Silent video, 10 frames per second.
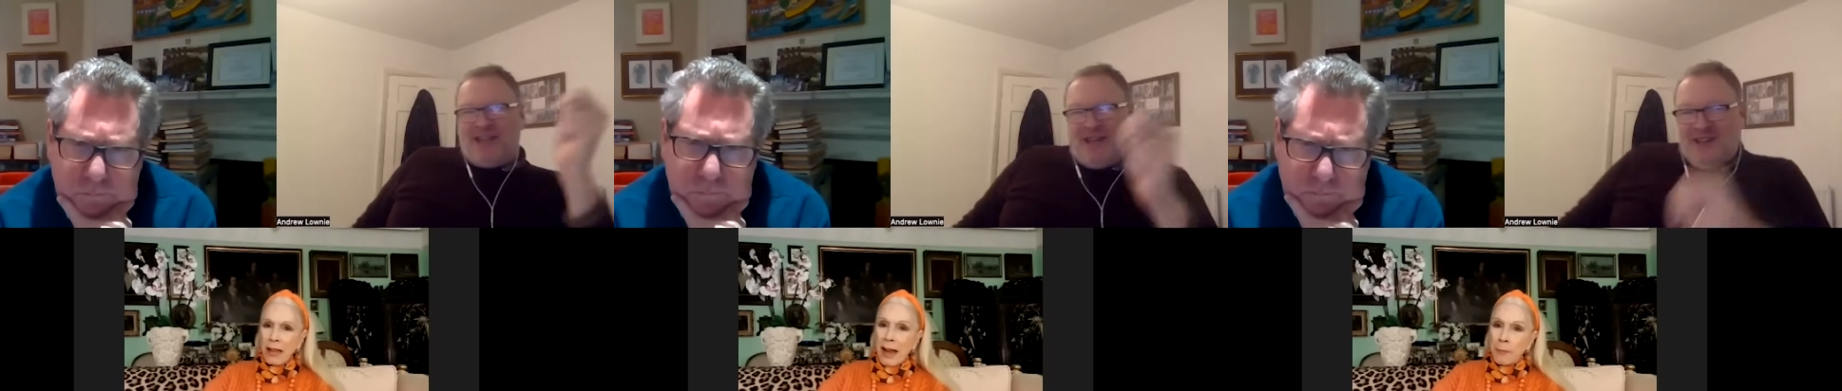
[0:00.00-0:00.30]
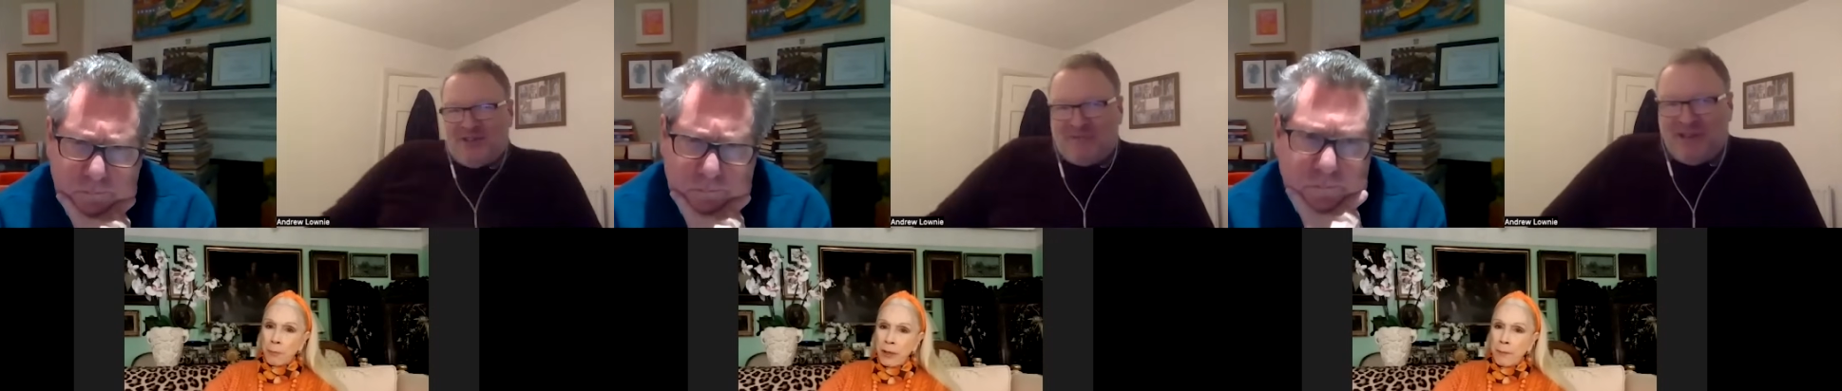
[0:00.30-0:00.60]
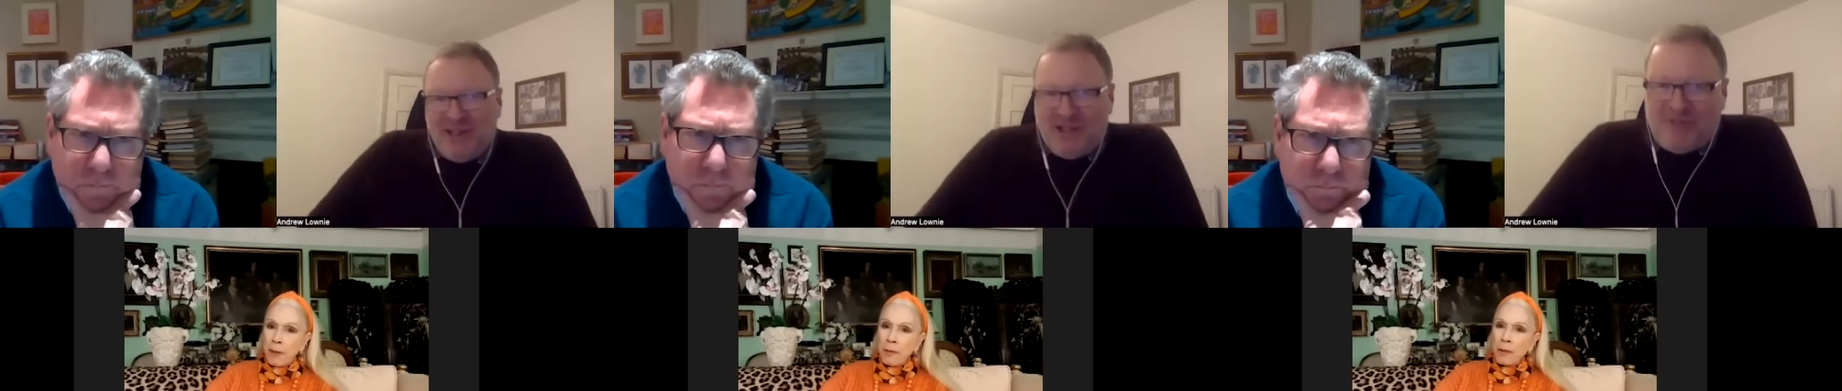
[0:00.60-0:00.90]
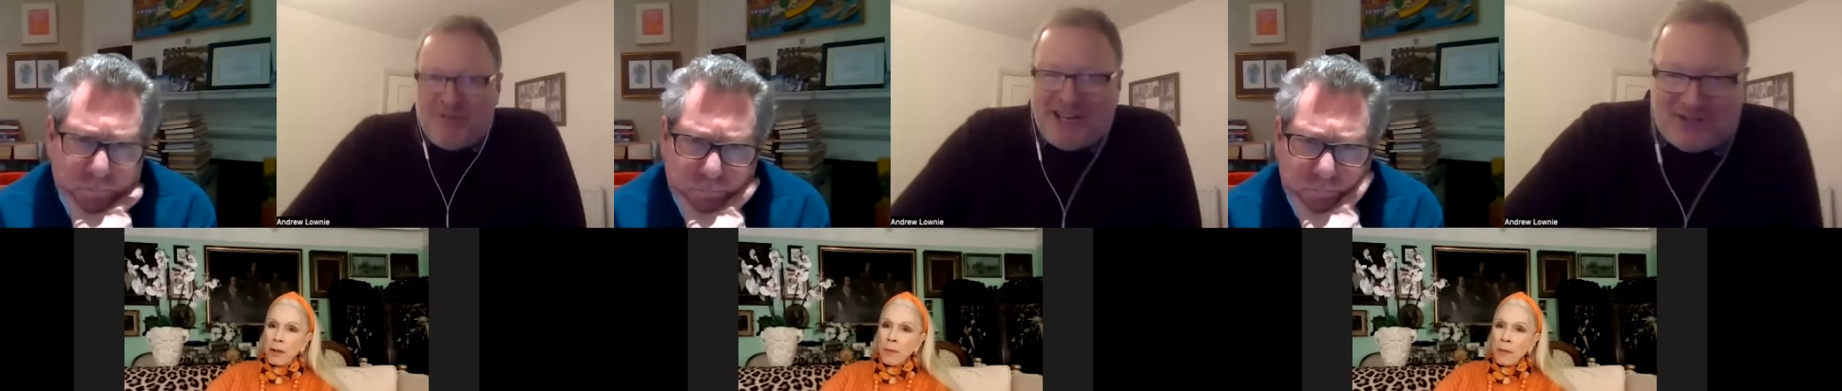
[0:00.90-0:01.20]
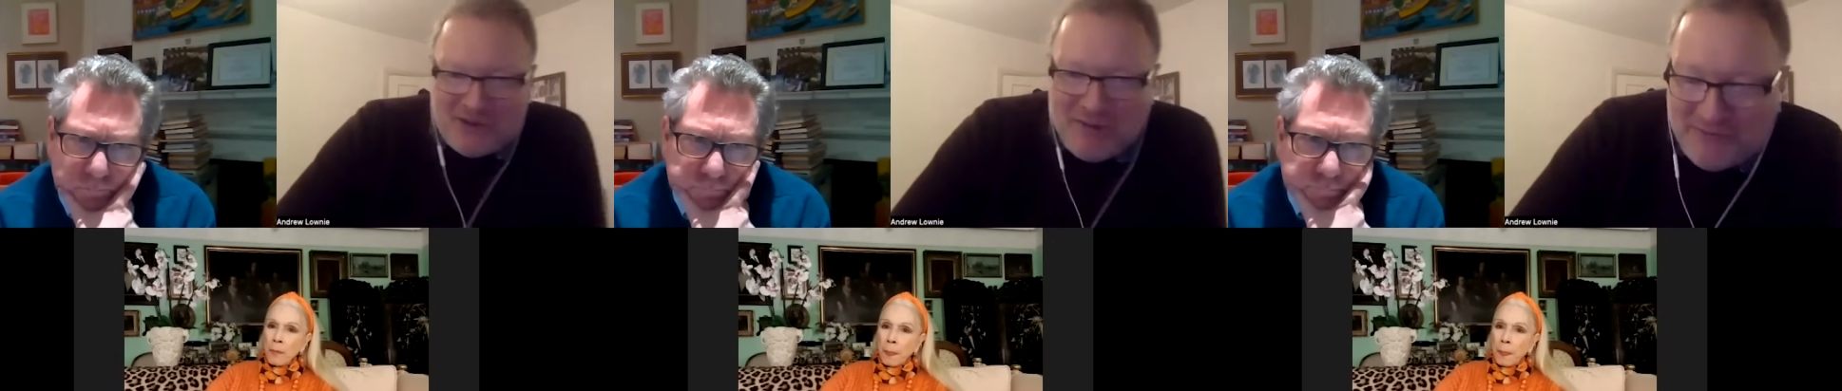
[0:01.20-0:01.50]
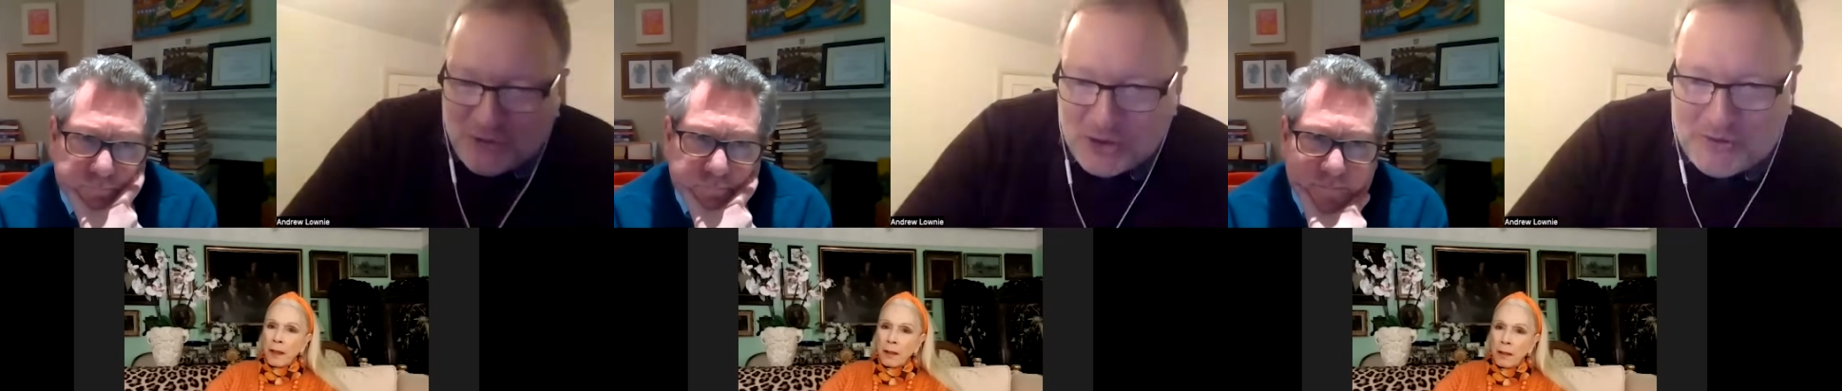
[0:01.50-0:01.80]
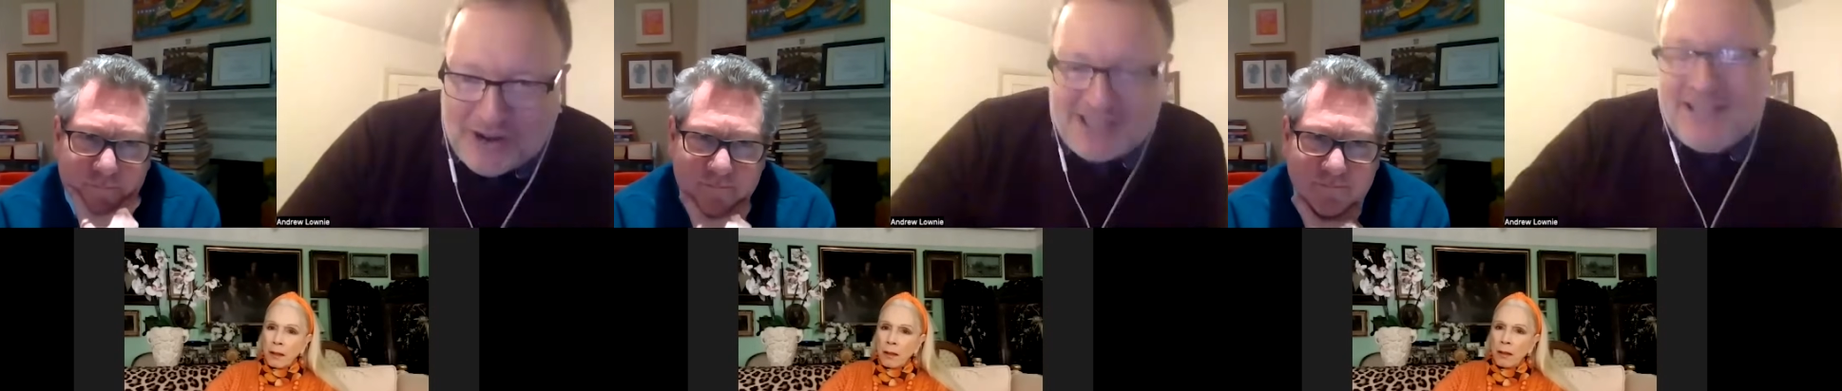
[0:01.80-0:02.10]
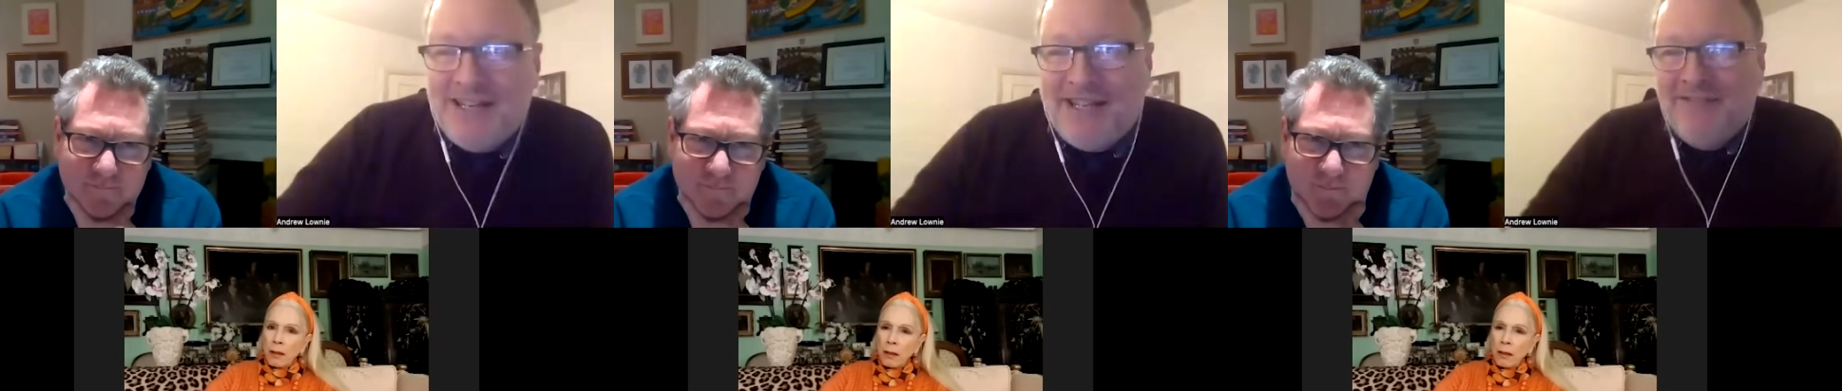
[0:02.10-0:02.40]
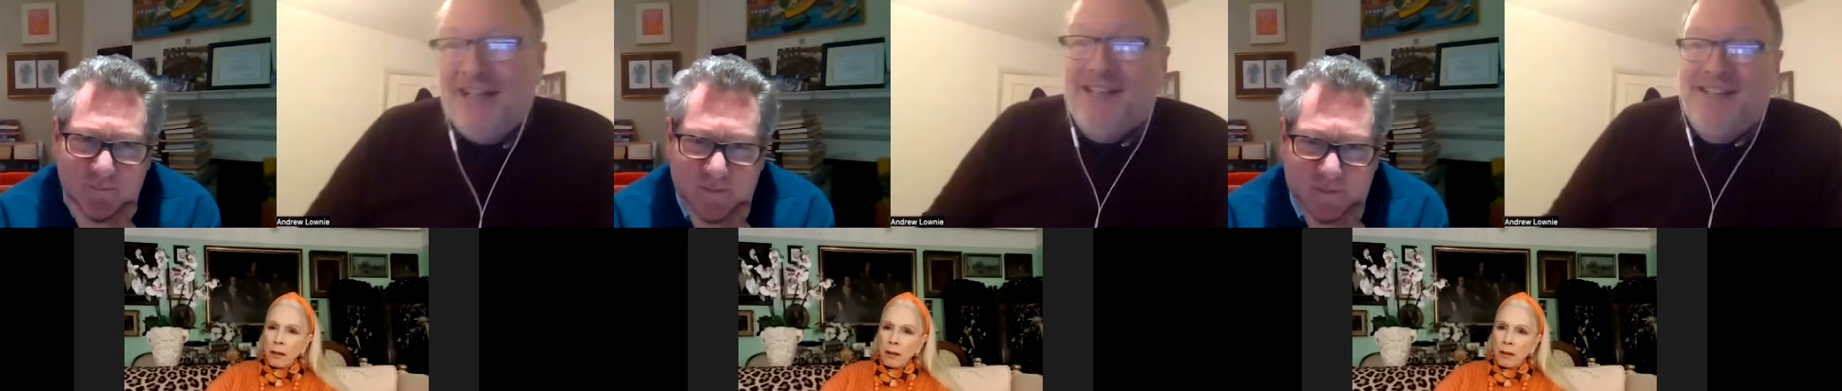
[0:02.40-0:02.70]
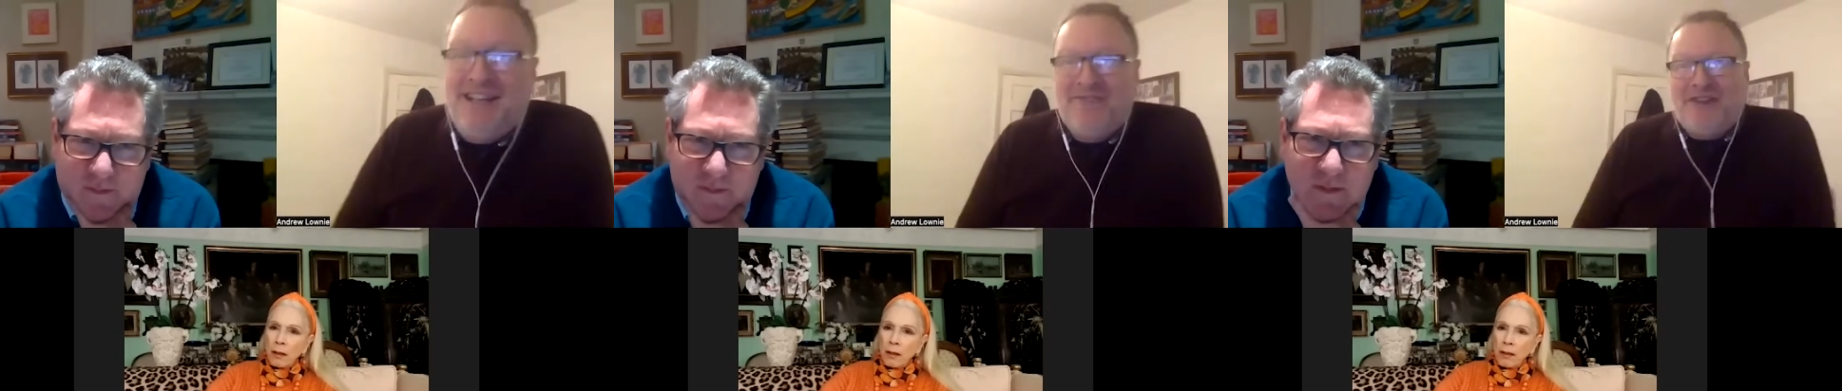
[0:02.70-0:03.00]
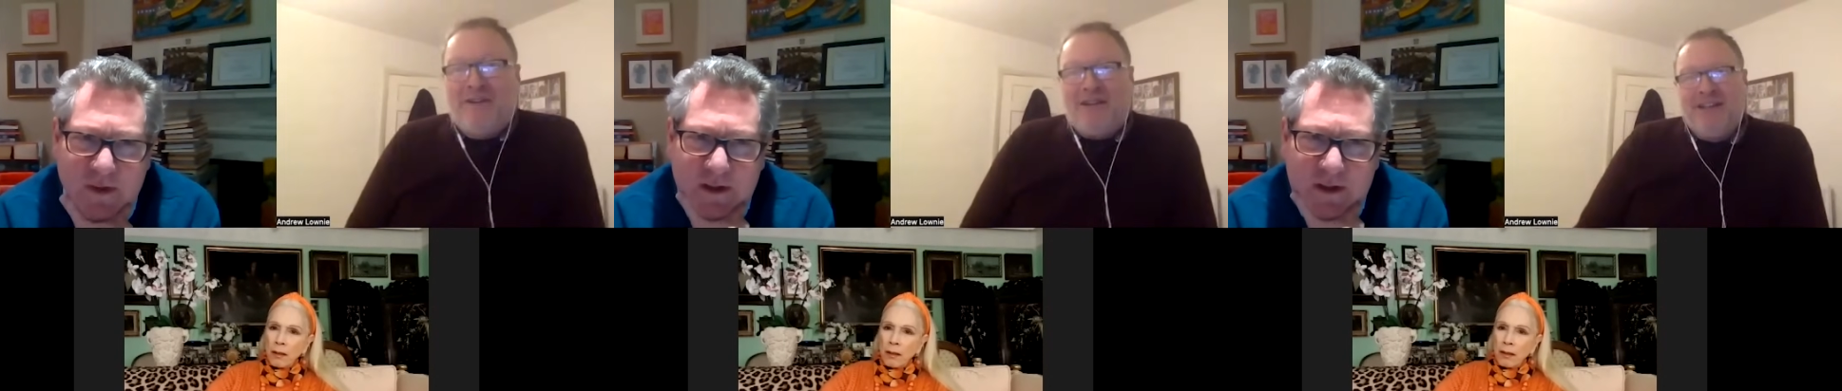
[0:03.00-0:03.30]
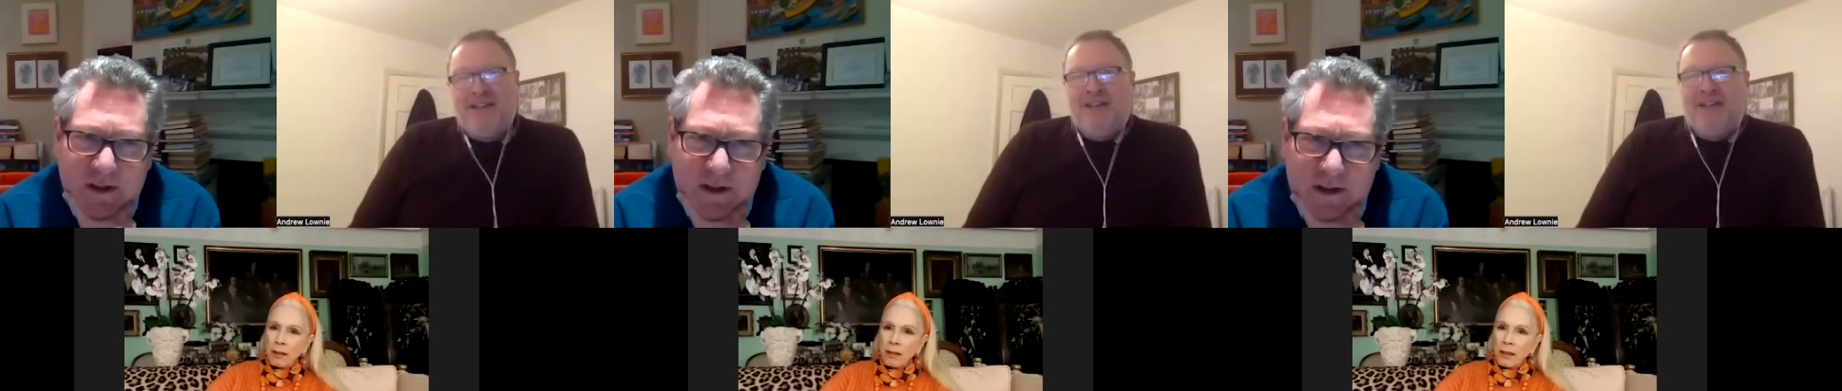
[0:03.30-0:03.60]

Speaker 1: you've been, you've been extremely forthright and, and, and very